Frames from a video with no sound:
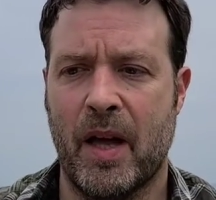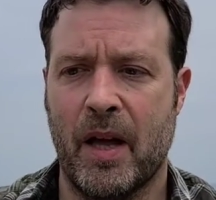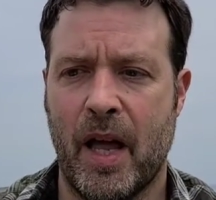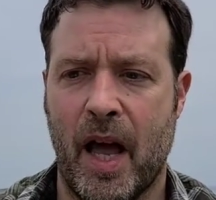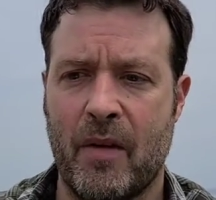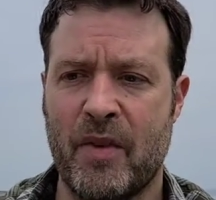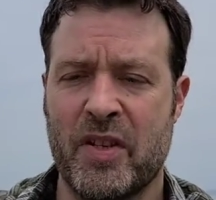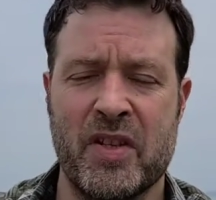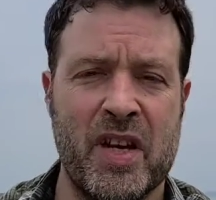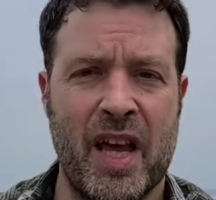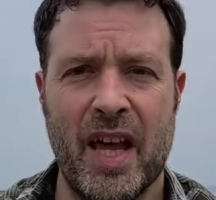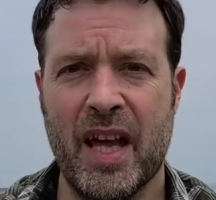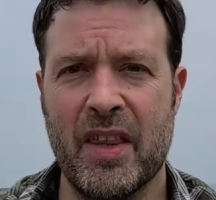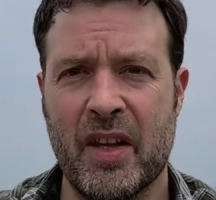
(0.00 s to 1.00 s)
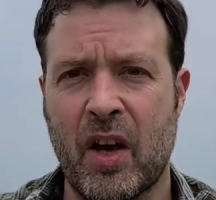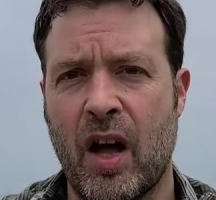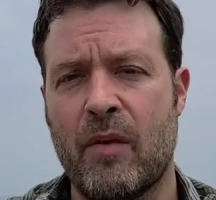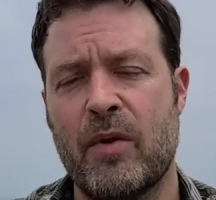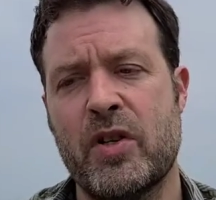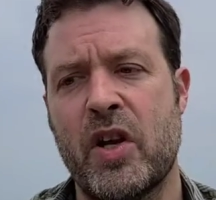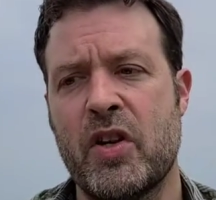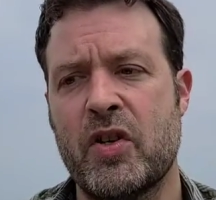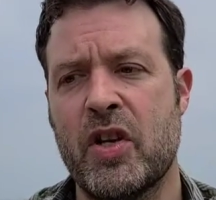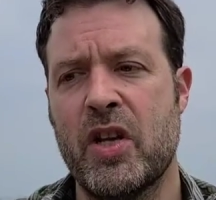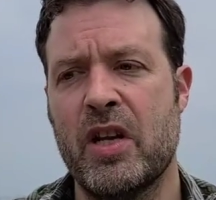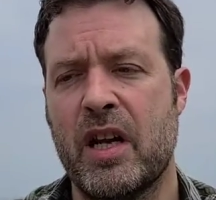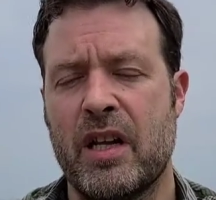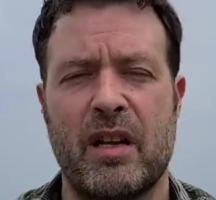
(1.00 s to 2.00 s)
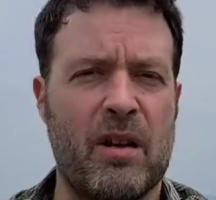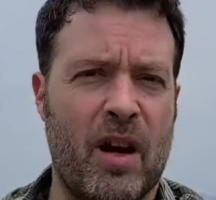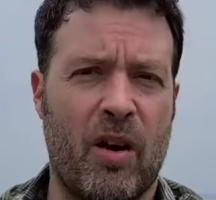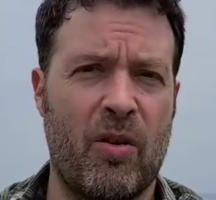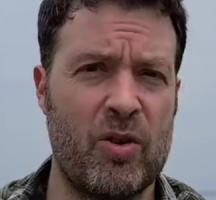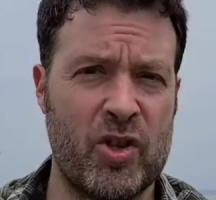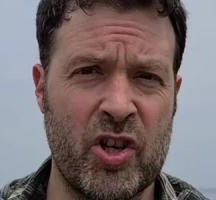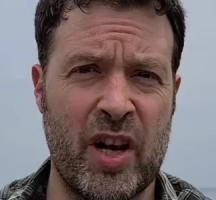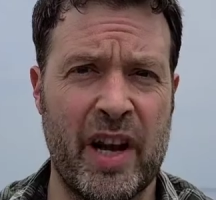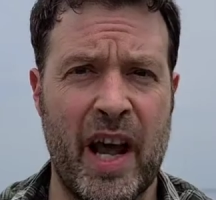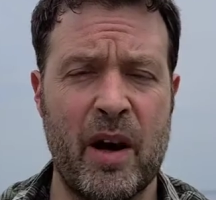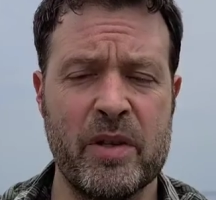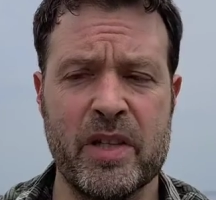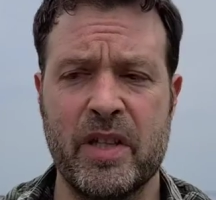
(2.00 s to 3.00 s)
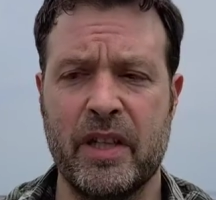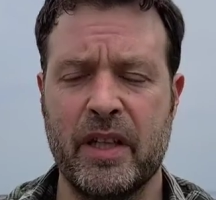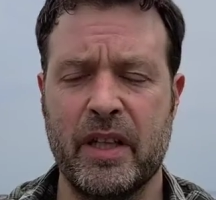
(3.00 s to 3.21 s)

have a say in the conversation and aren't shut out.